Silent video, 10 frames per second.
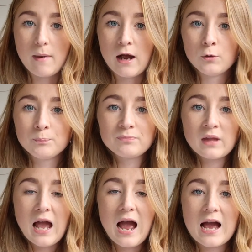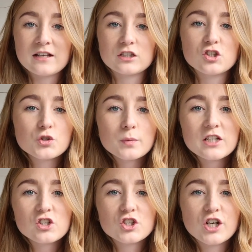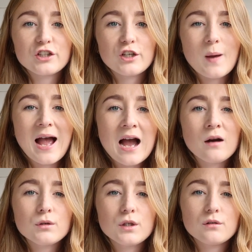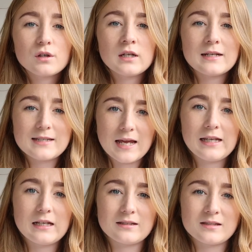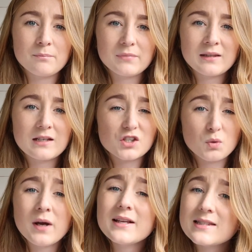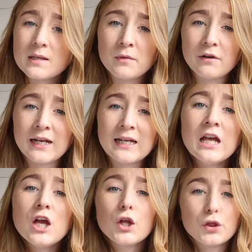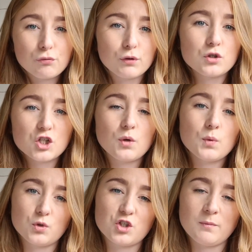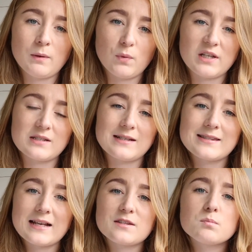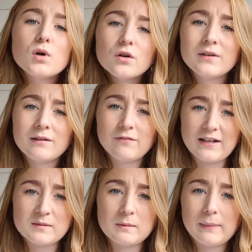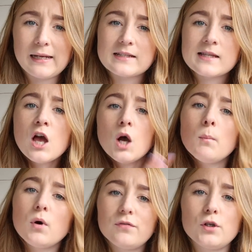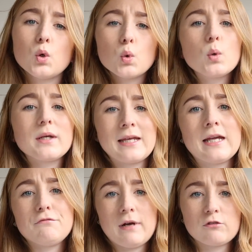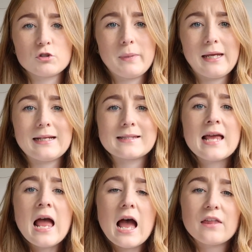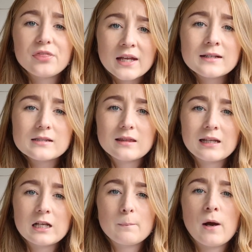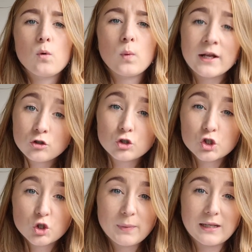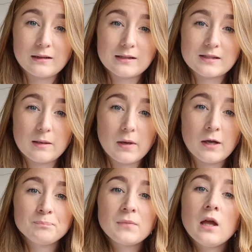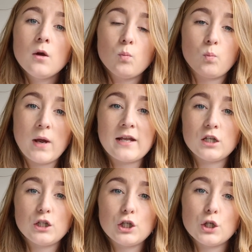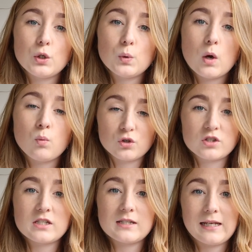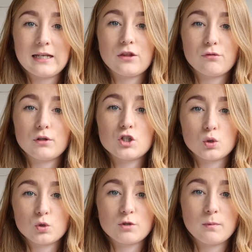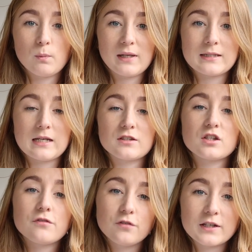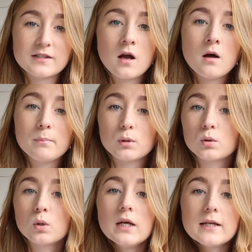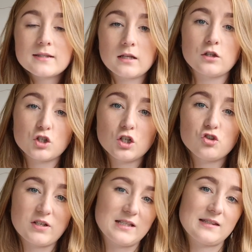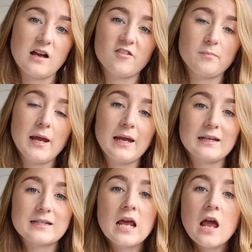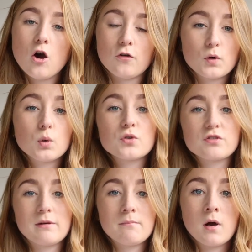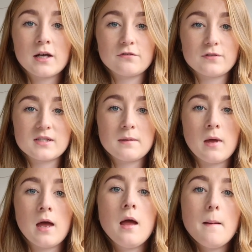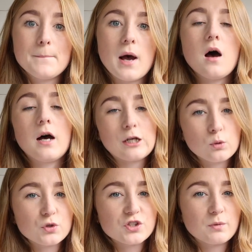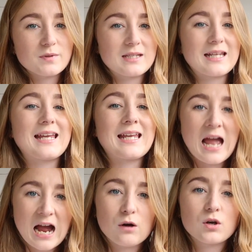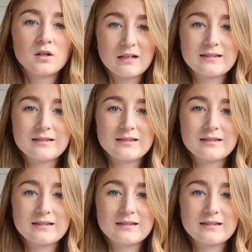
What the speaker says: about, and I just wanted to show you how you can take something that's quite summery through to autumn and winter, so it's more of an investment piece, more of an all year round piece, and things to think about when you're shopping in the summer when you want to take it through to autumn and winter. So for example, so the two dresses that I've picked of course are in mind for summer, but I also was thinking, how can